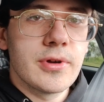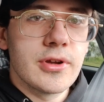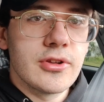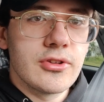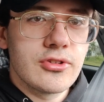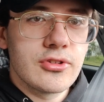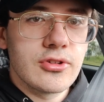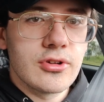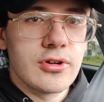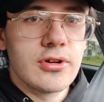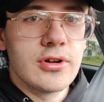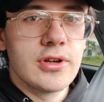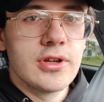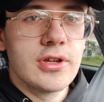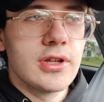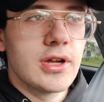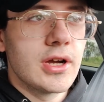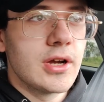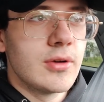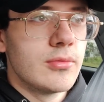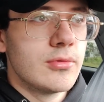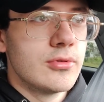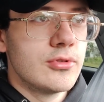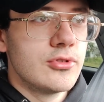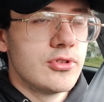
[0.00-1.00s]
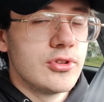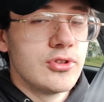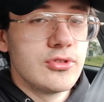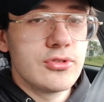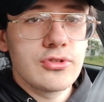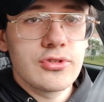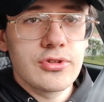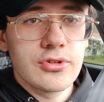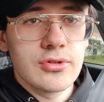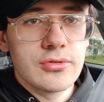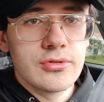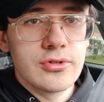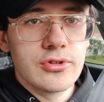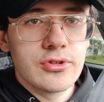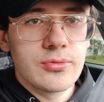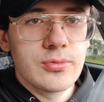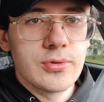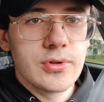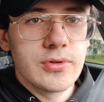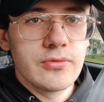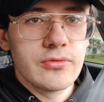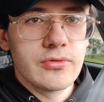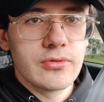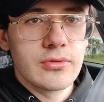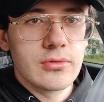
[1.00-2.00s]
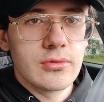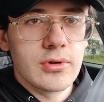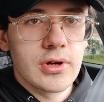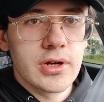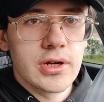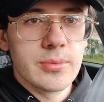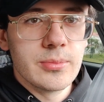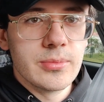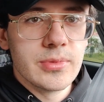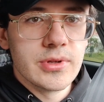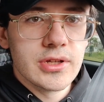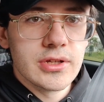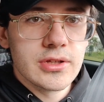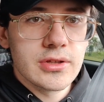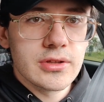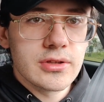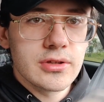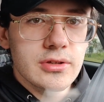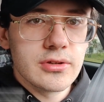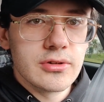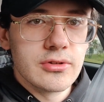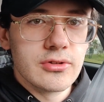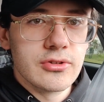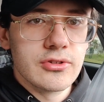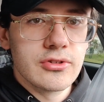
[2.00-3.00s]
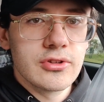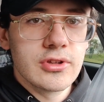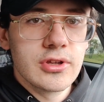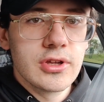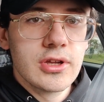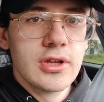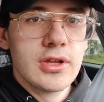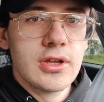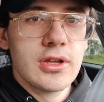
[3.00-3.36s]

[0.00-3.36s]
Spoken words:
I saw it. I was interested in this thing for quite a bit because